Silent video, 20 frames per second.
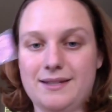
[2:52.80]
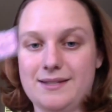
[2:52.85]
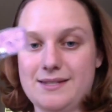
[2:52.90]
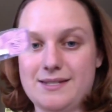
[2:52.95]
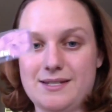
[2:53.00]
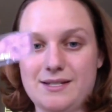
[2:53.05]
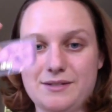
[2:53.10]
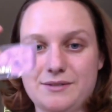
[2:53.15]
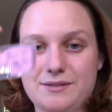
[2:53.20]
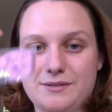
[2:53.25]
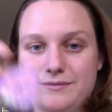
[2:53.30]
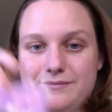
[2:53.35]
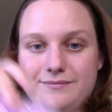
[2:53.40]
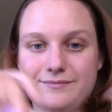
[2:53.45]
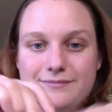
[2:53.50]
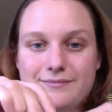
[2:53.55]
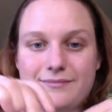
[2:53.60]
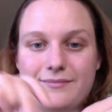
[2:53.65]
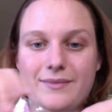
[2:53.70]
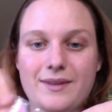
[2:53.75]
can still
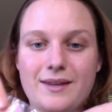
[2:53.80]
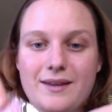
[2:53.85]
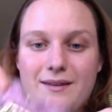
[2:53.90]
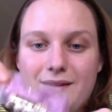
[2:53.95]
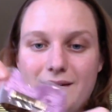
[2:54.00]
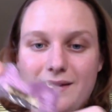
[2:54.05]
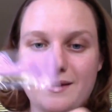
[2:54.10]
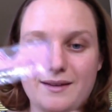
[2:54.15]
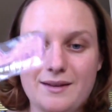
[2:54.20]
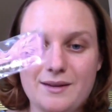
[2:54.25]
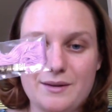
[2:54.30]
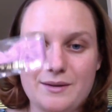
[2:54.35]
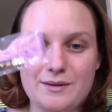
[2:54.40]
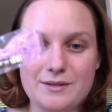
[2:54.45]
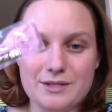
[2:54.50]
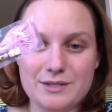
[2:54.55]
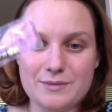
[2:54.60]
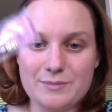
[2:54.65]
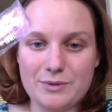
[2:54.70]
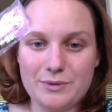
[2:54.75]

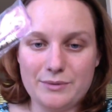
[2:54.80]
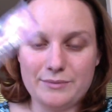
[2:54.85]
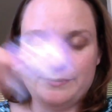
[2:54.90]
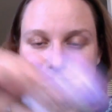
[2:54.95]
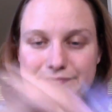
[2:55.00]
just put,